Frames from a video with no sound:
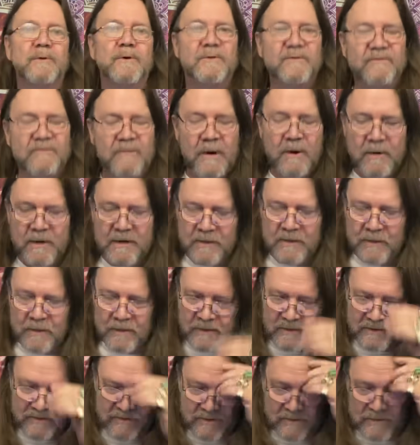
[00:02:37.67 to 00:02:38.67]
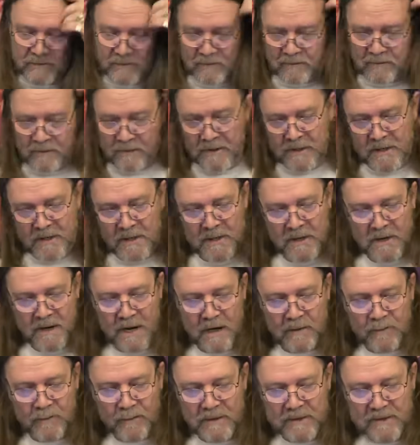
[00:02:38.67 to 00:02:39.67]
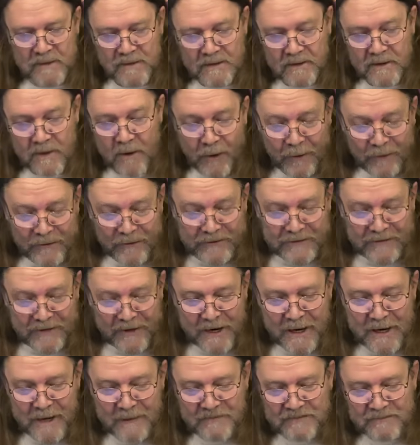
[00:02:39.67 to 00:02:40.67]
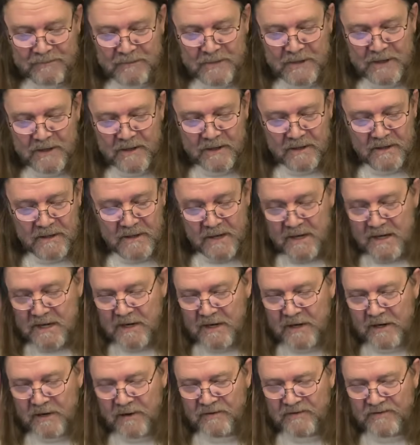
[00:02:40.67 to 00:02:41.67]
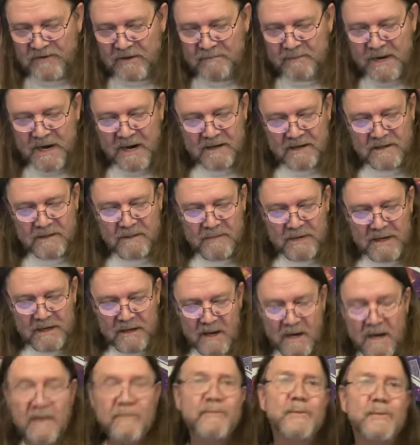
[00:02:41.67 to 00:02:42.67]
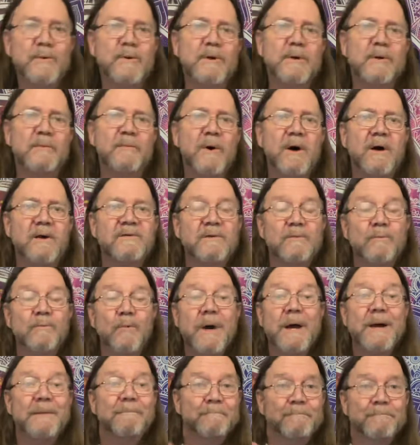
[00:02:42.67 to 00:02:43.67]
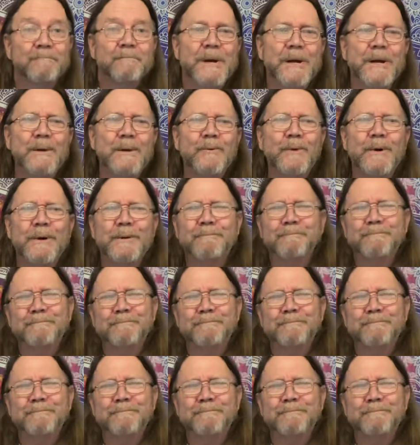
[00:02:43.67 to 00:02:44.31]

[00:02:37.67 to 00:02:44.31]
It's very good, too. I read it all the time. It's made a huge impact on my life in a positive way. Anyway.